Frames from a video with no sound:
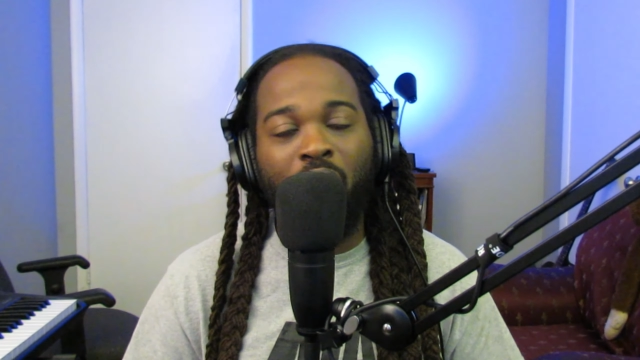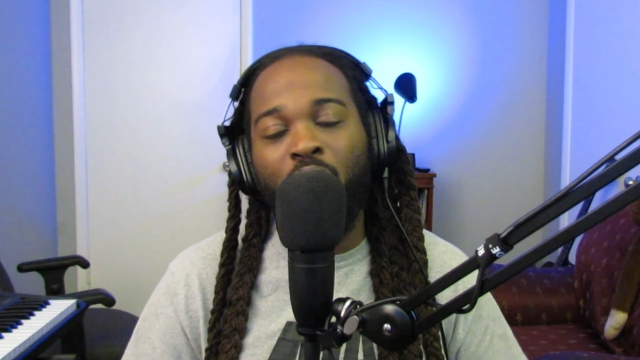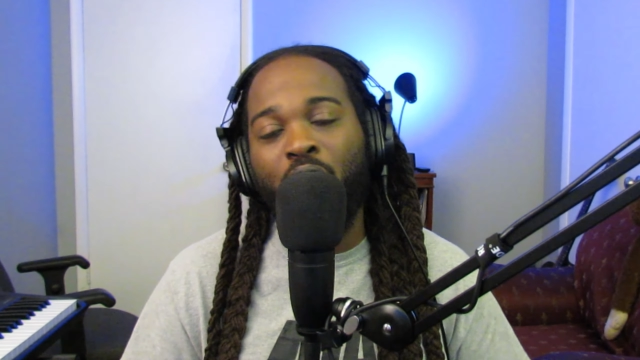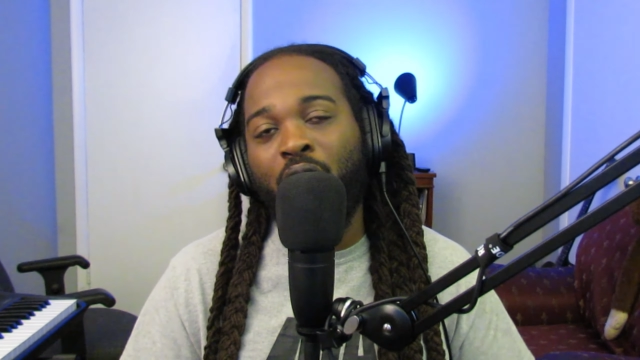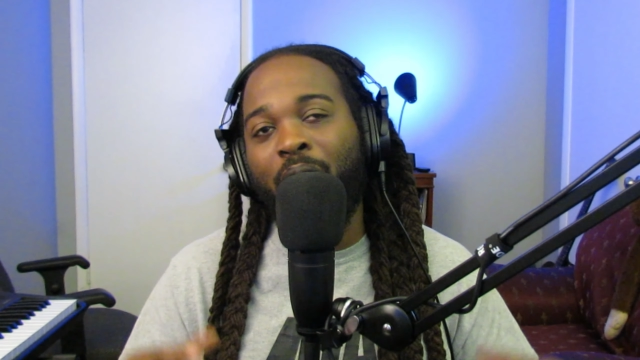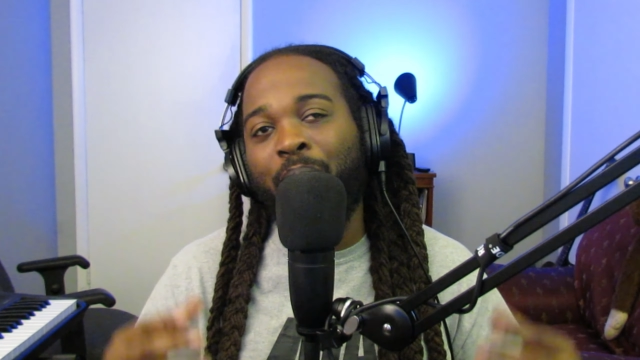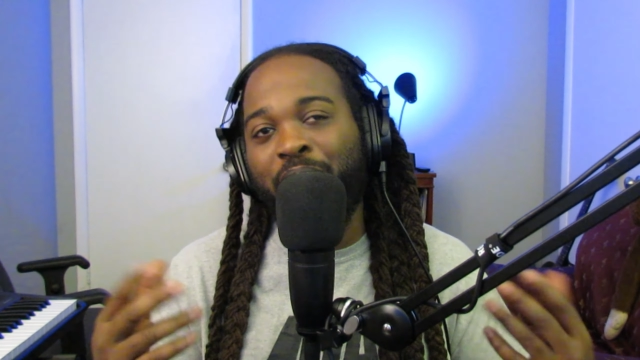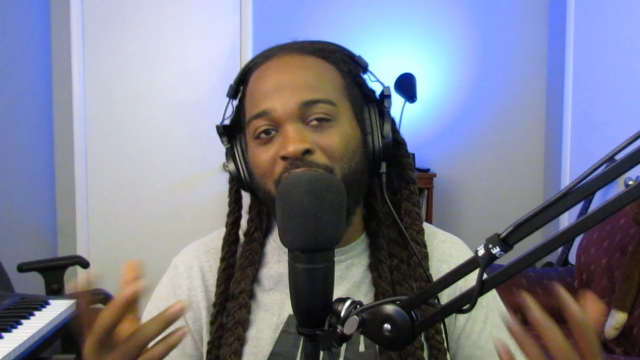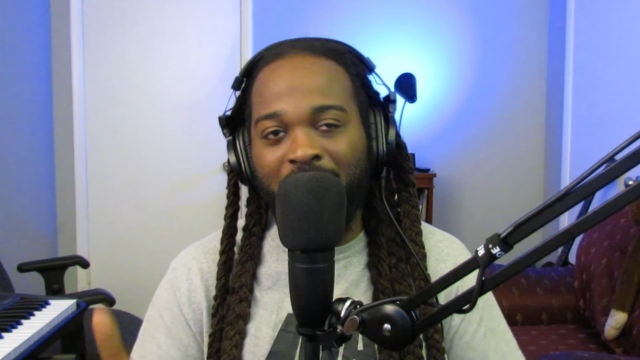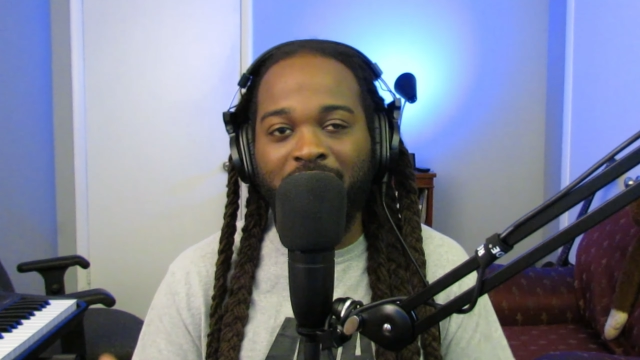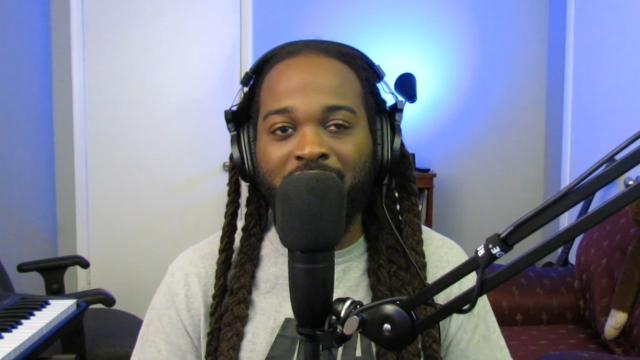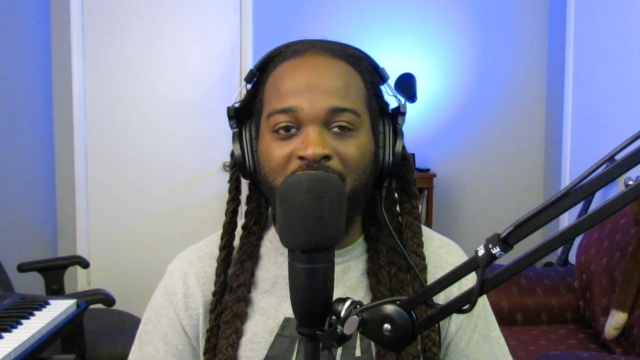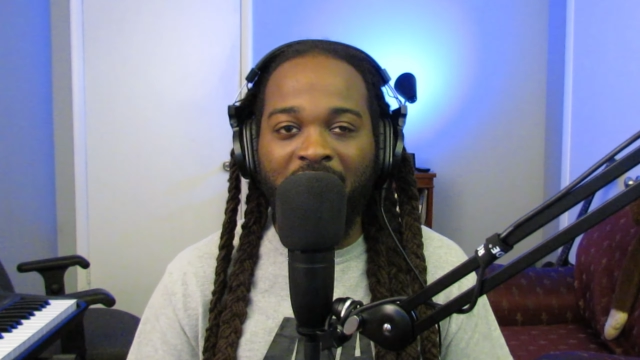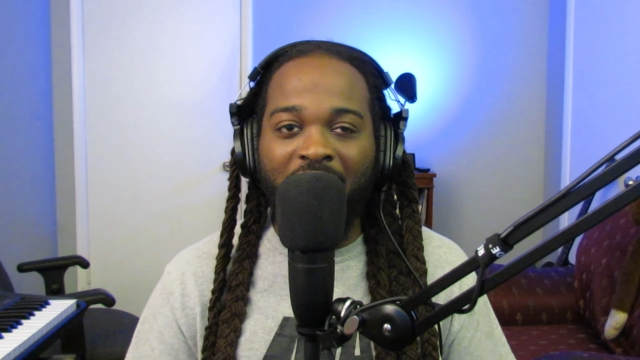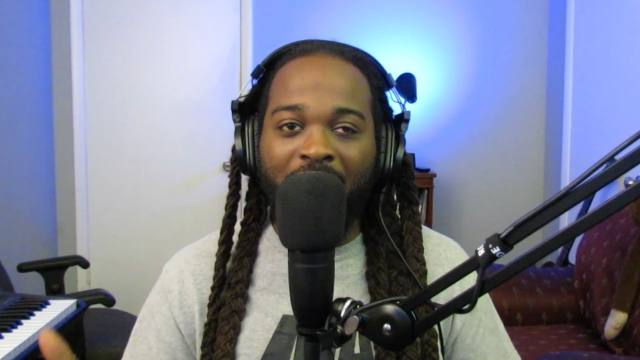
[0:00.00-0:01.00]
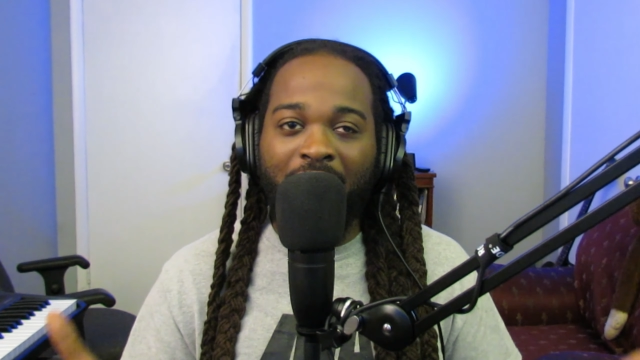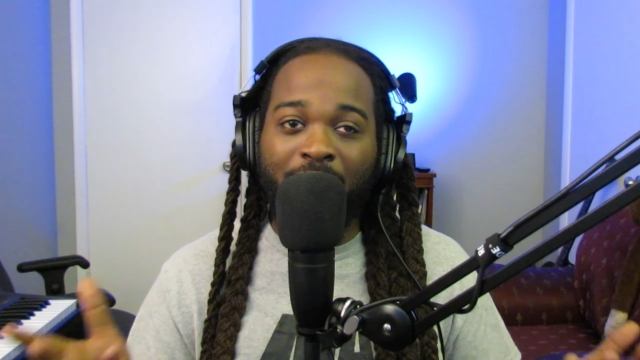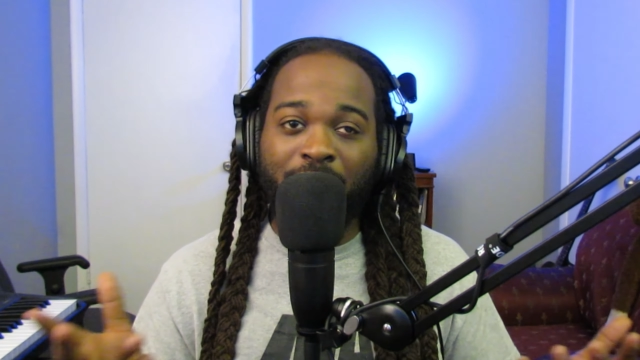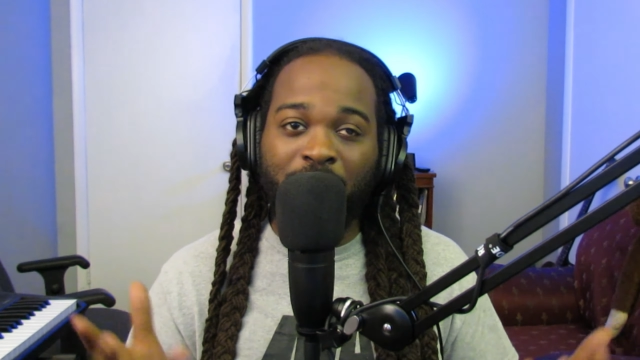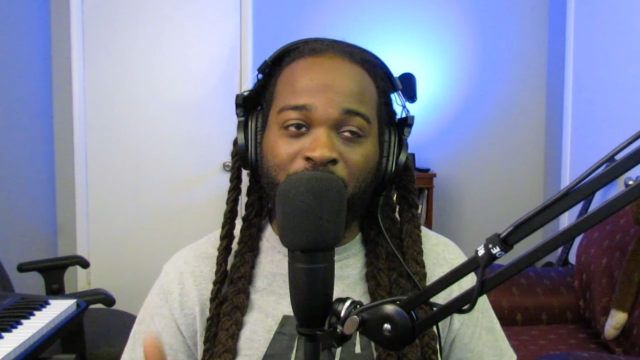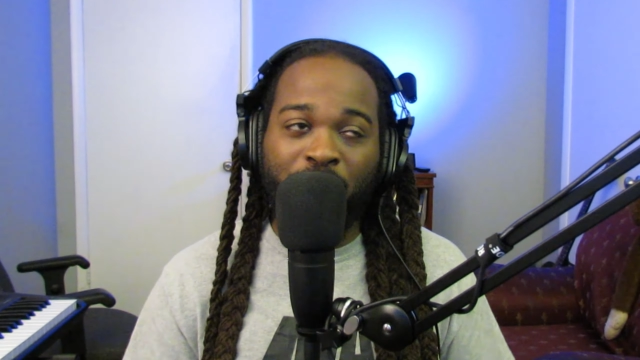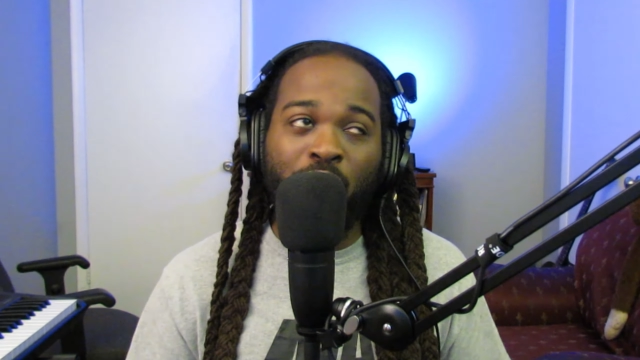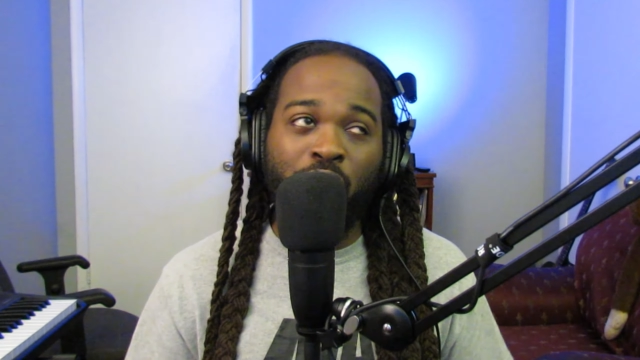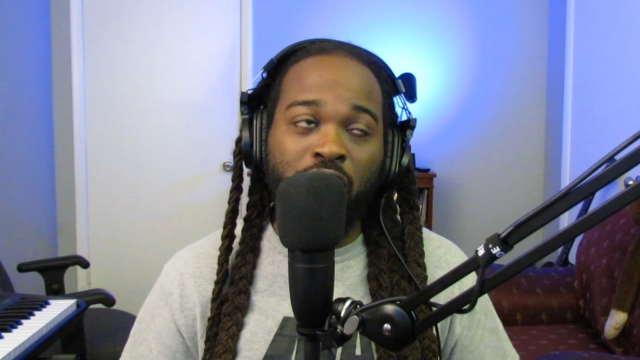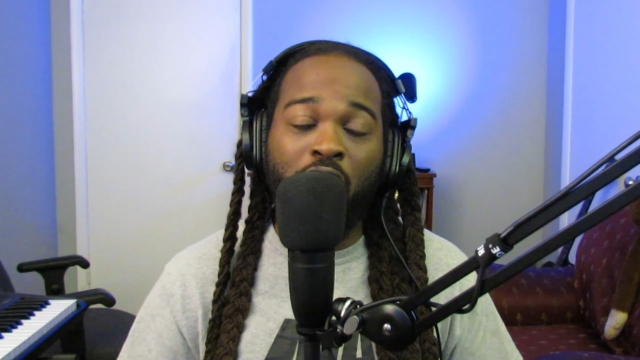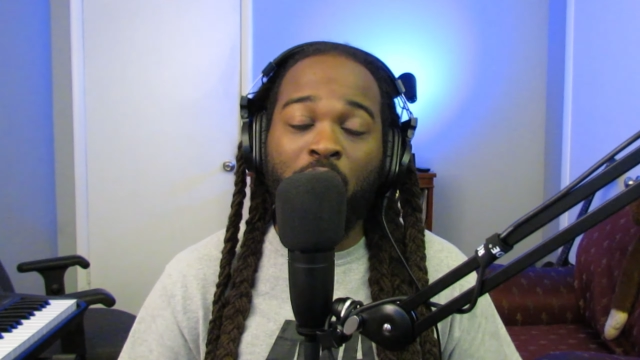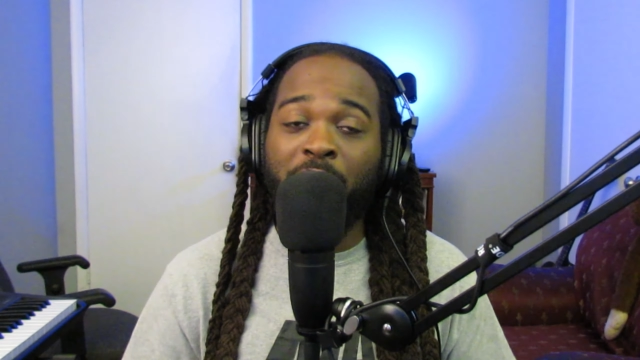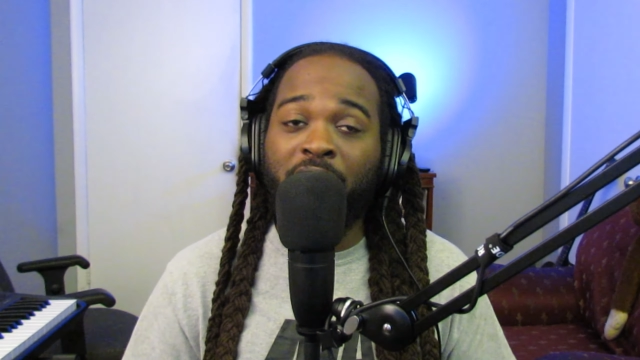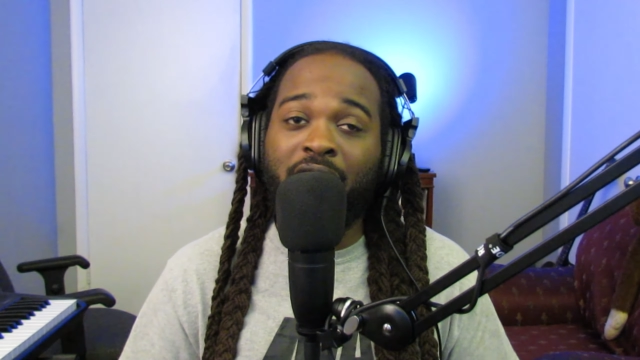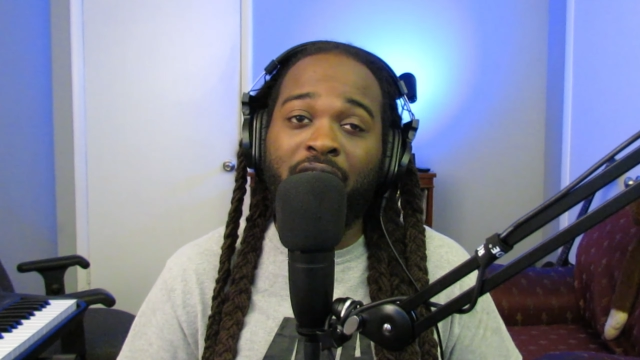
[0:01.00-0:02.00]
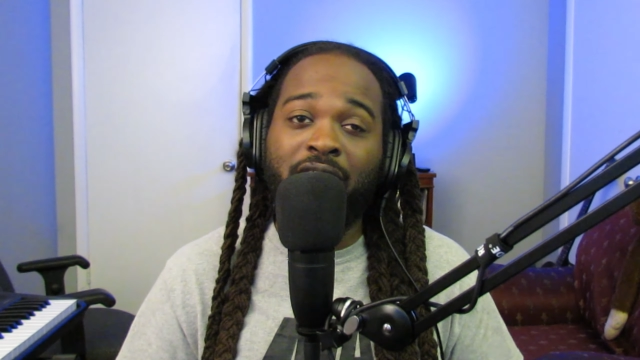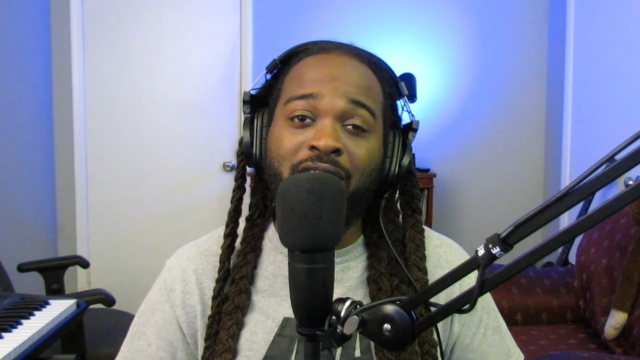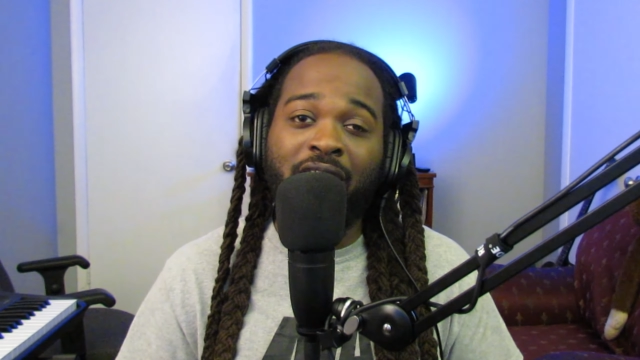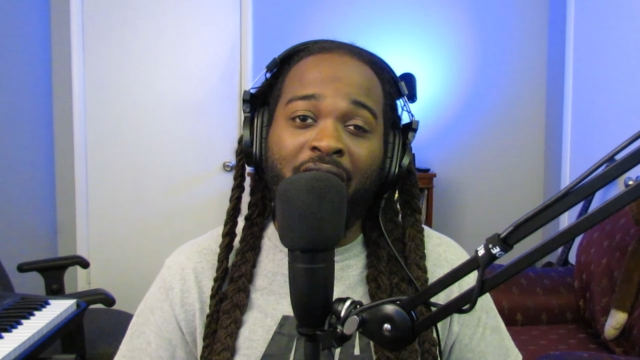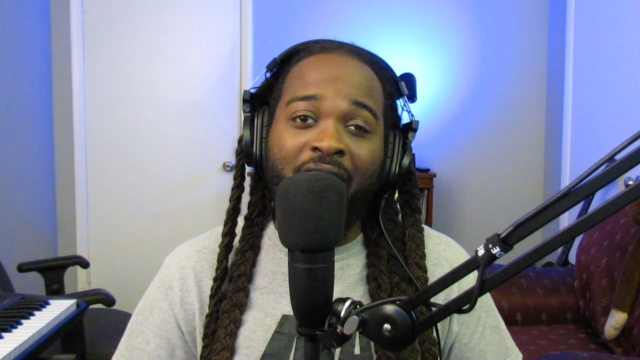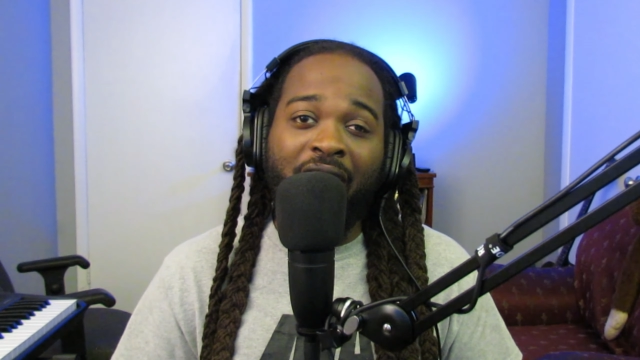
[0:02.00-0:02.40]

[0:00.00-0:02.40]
or a piece of the full song, because